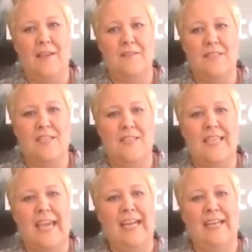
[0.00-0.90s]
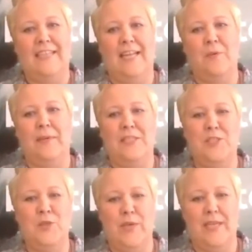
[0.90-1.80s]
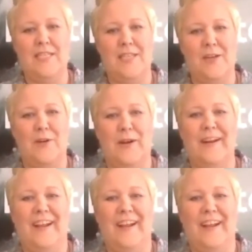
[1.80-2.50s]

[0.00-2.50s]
You just scale it and we do it, or